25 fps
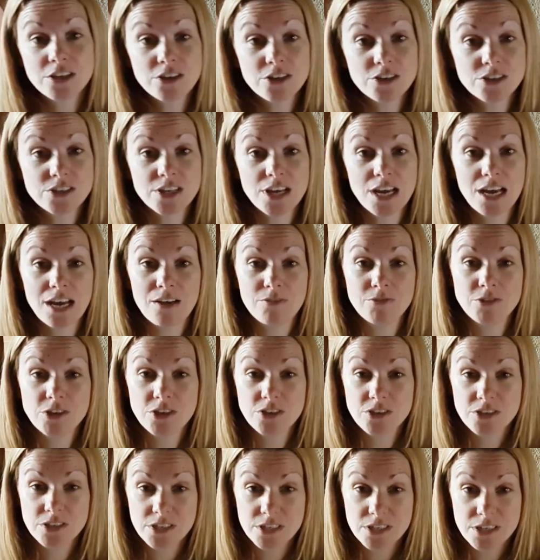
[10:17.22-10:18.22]
used to have
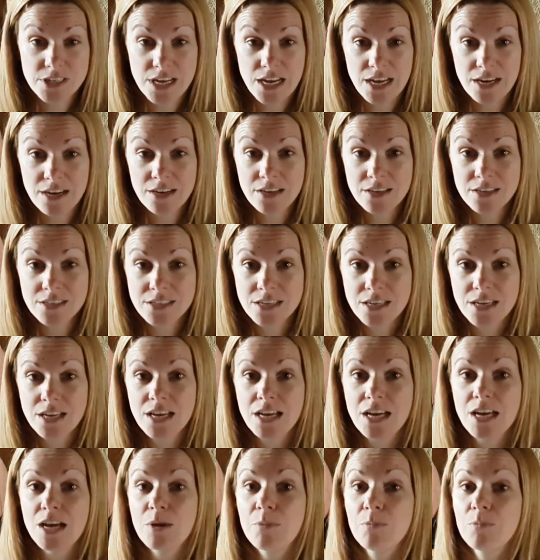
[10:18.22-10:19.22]
Judas Iscariot,
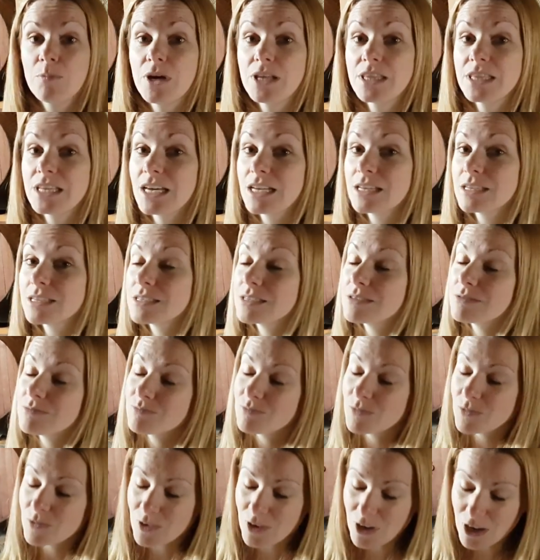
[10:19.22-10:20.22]
but that
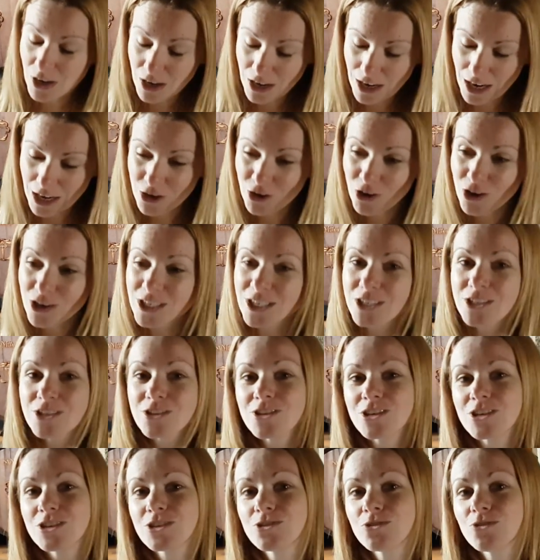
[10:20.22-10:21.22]
according to
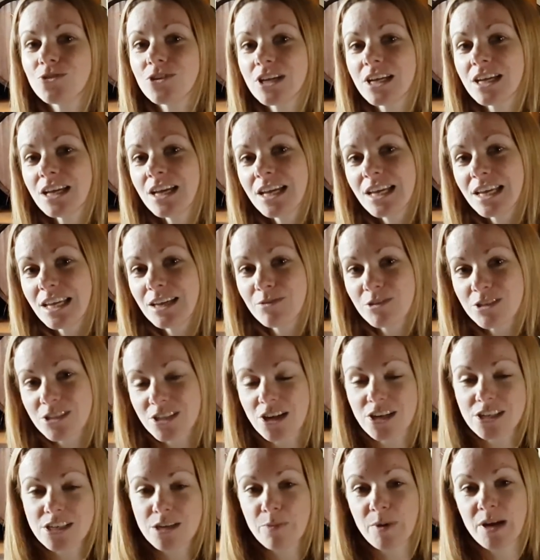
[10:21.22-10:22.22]
the story, he was
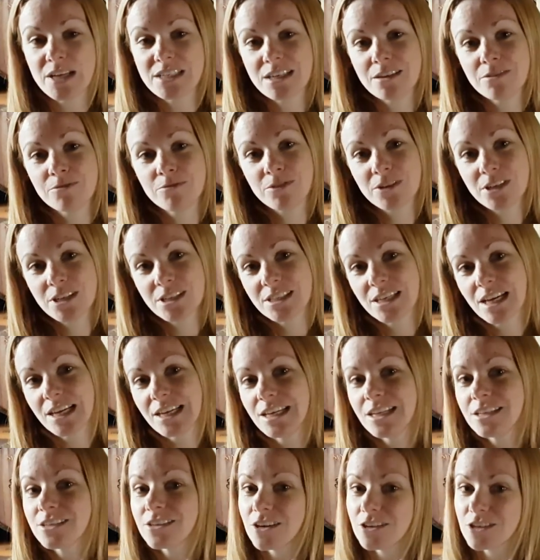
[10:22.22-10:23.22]
such a bad influence that
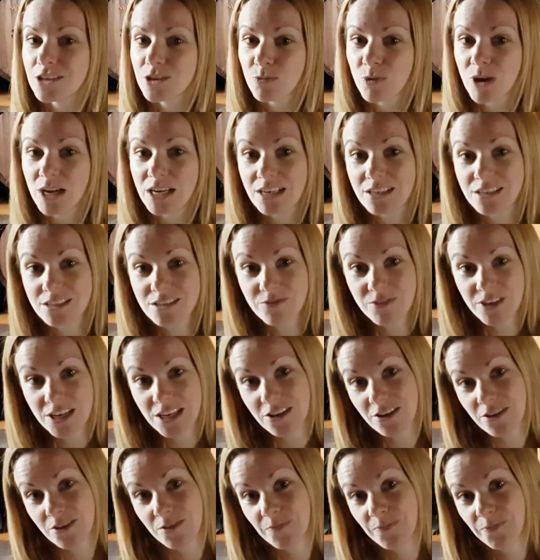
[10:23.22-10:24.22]
he turned the wine into
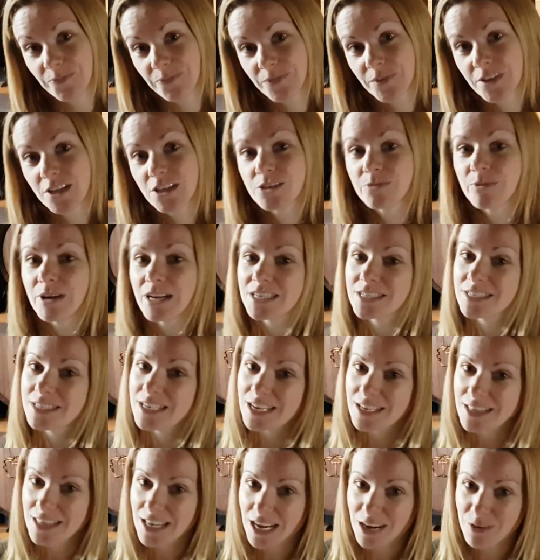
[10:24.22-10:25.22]
vinegar. So we had to
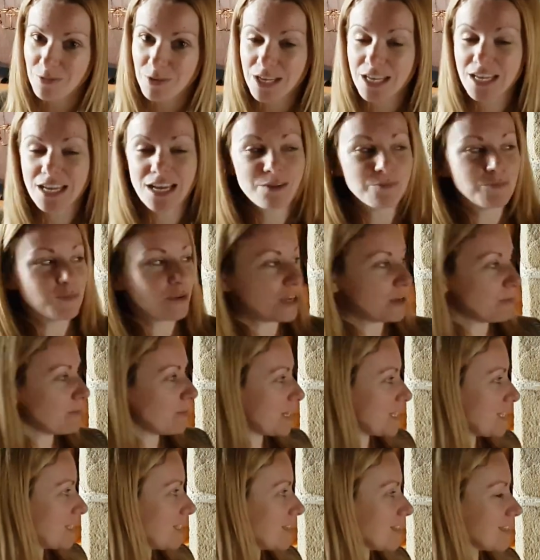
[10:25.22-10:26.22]
take that away and put in
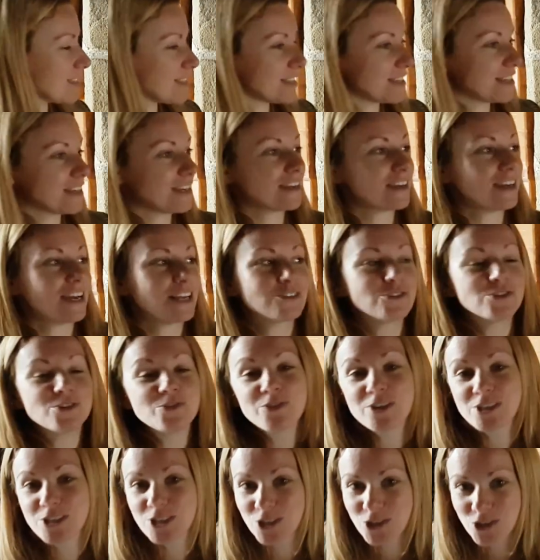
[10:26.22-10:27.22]
Matthias. Okay, I don't know if
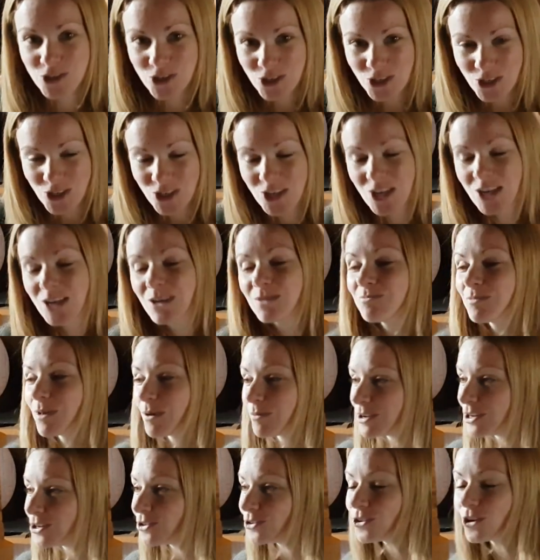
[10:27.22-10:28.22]
this is true, but
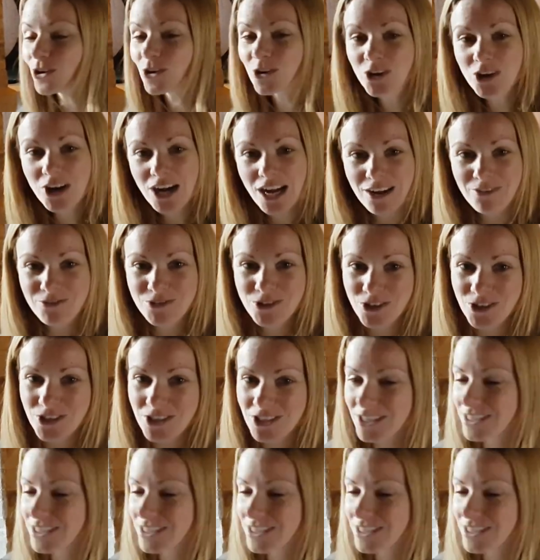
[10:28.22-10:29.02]
we no longer have Judas